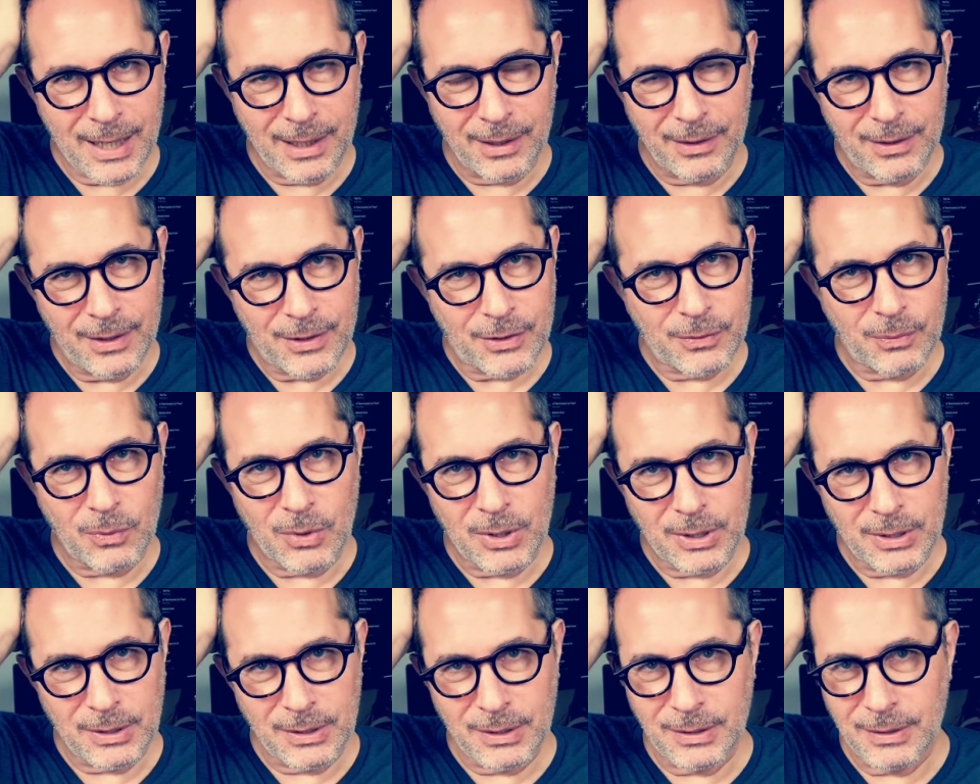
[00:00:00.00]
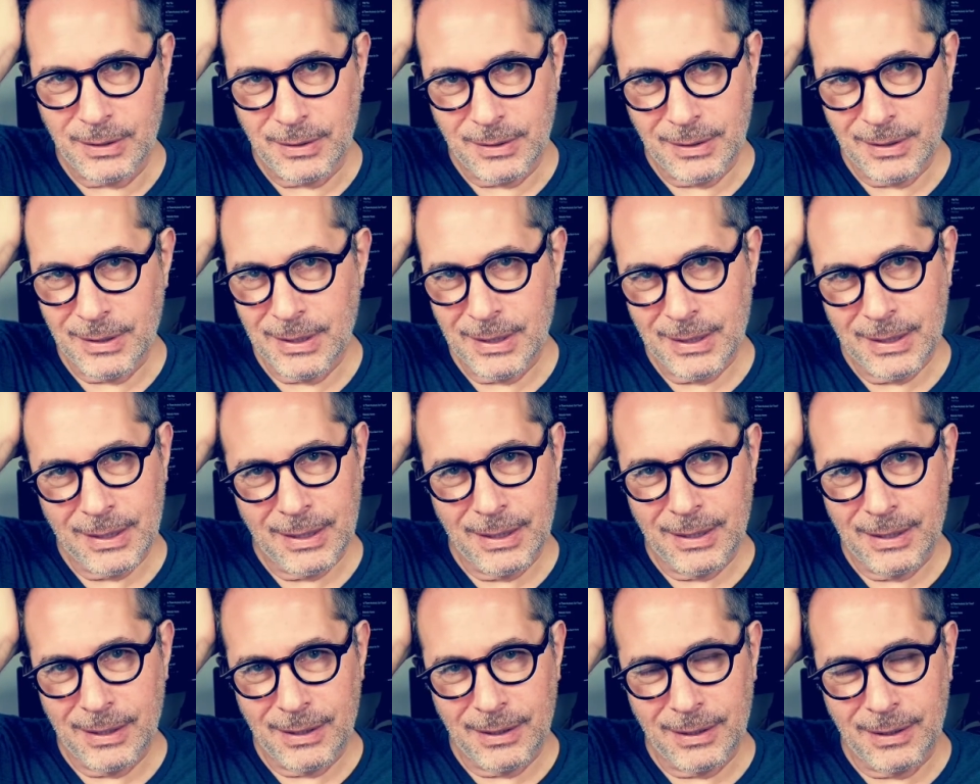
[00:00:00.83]
did this one
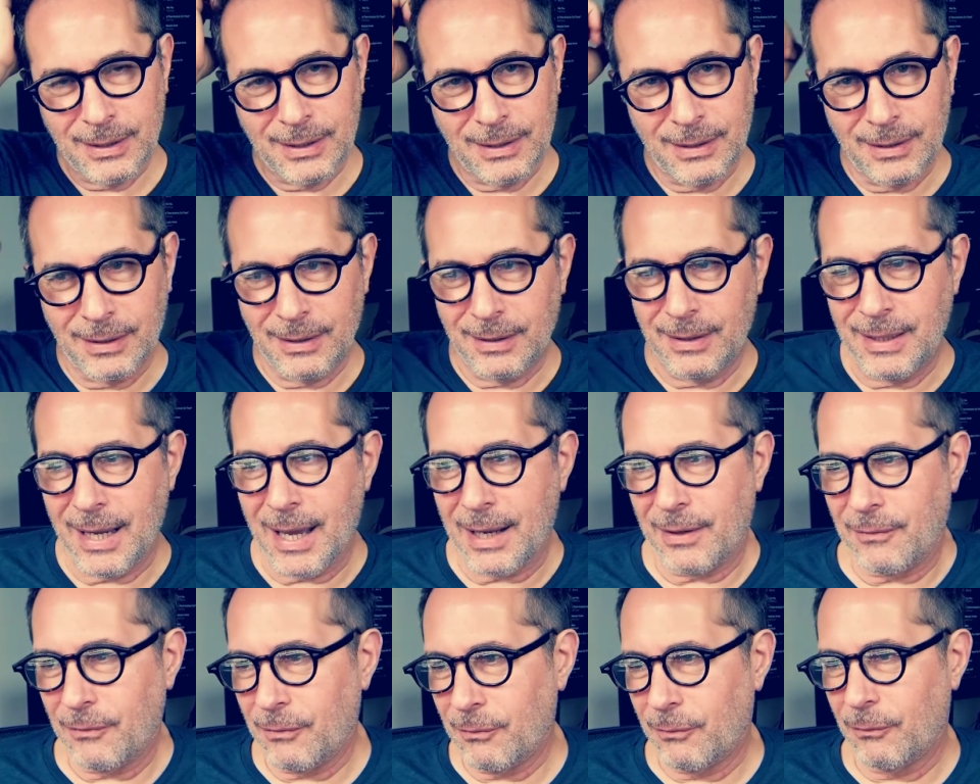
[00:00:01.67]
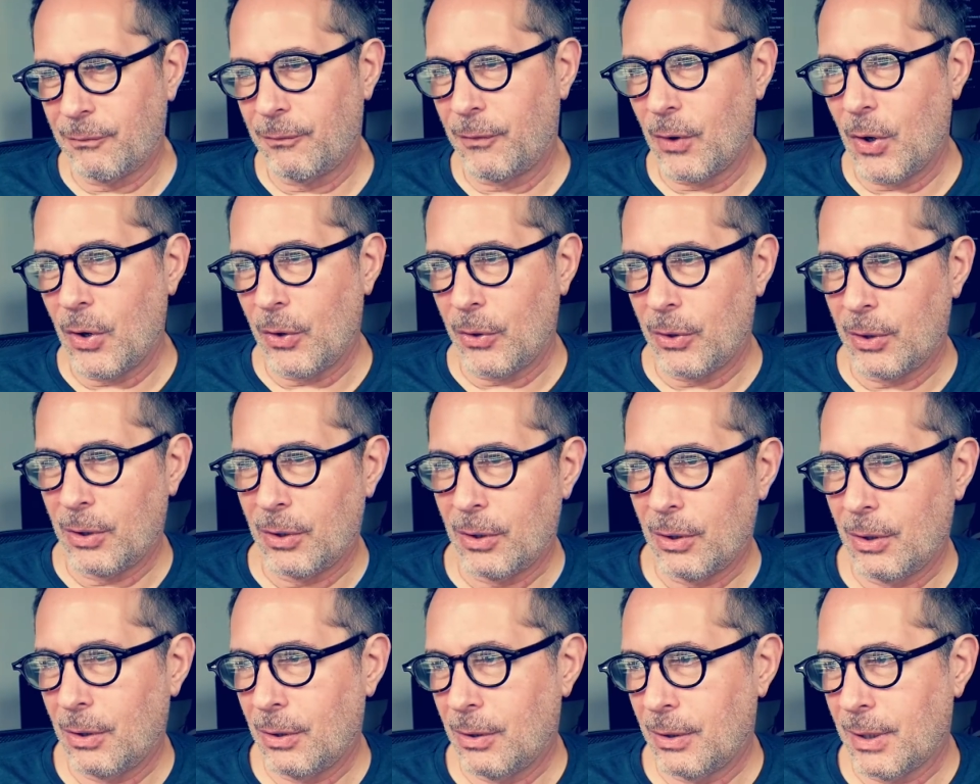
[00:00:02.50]
get
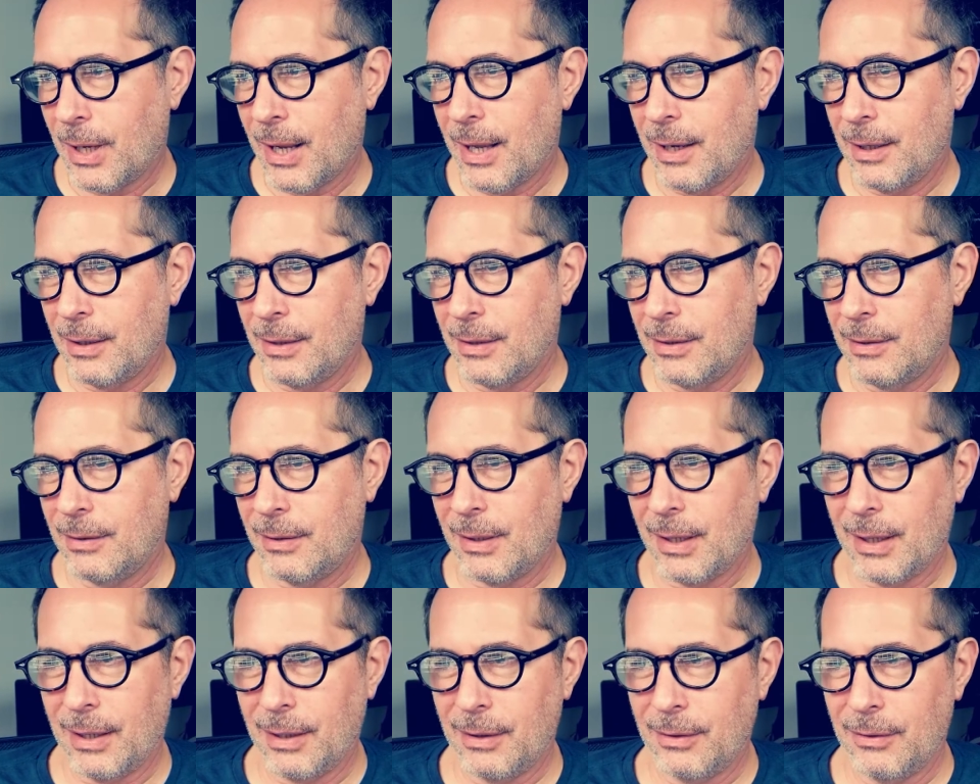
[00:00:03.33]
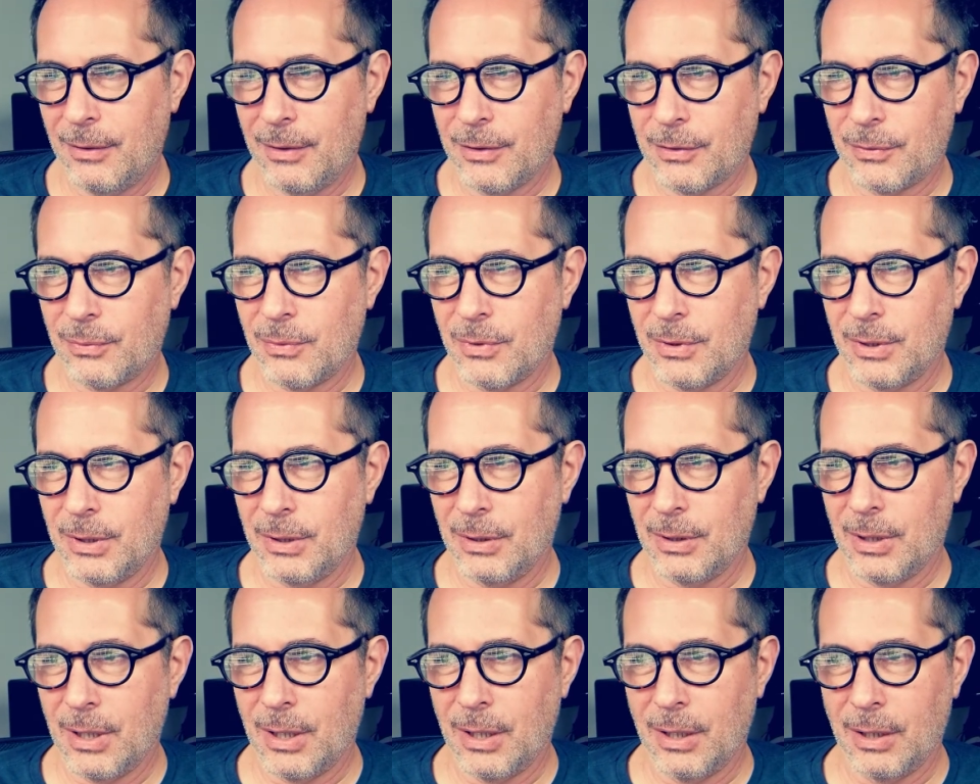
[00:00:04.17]
further? How did this
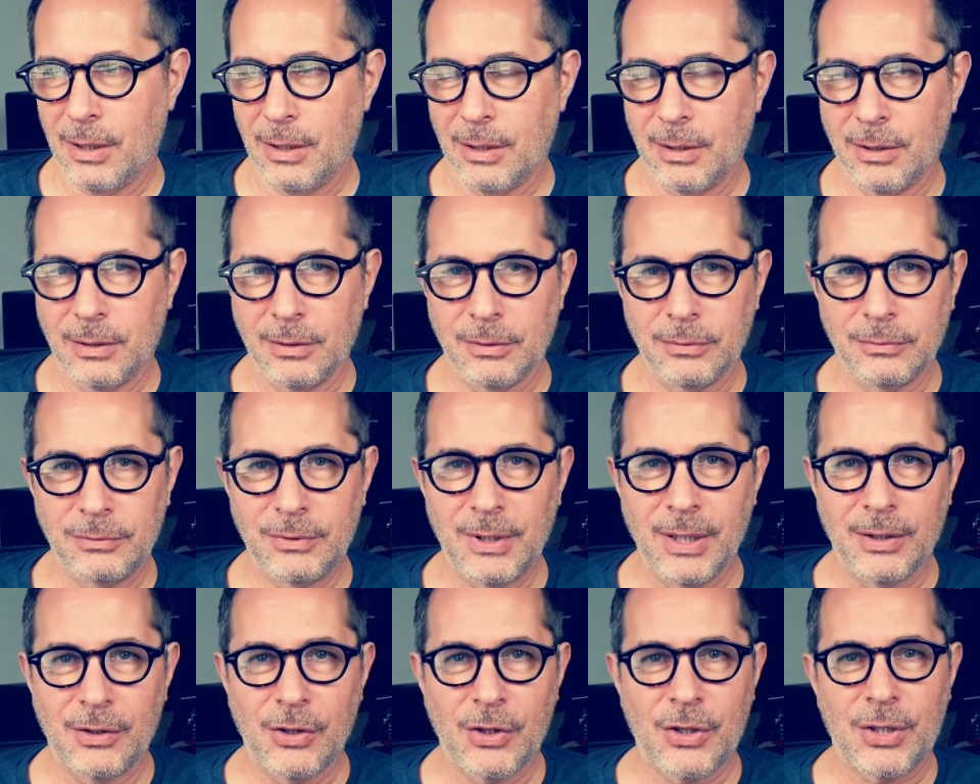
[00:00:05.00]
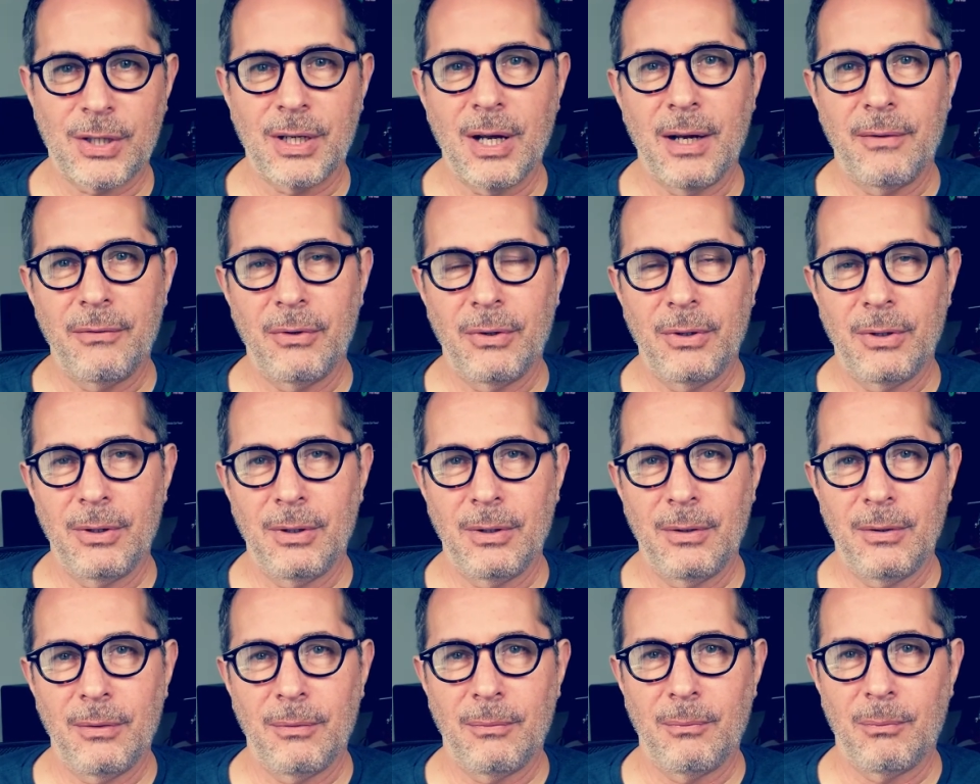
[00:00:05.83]
one get
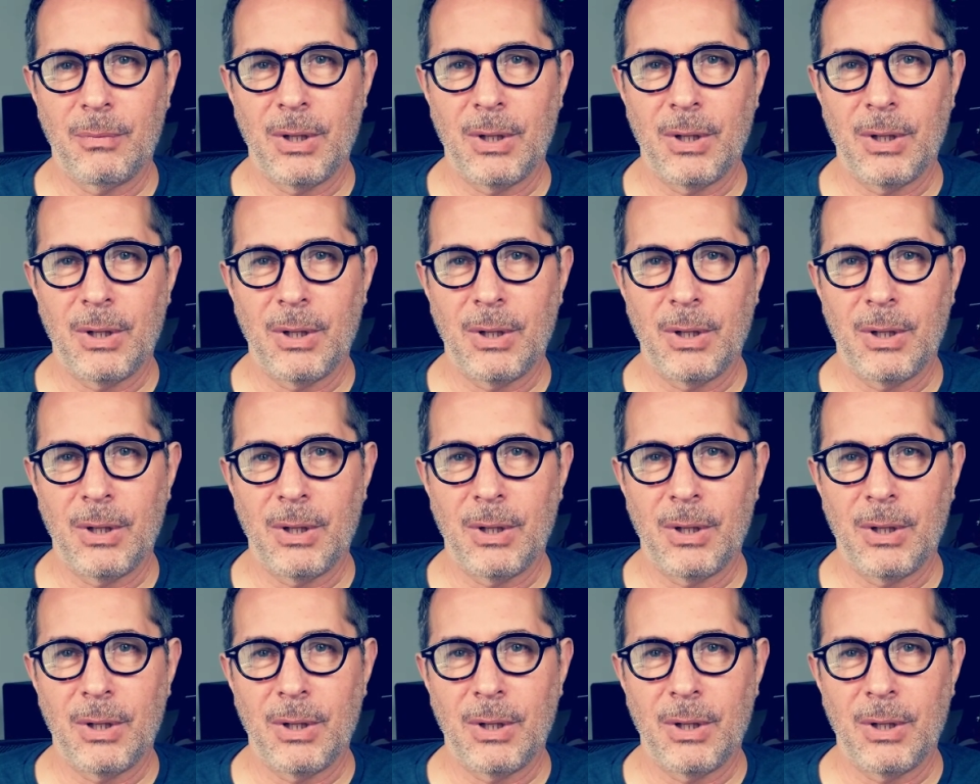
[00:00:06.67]
discovered?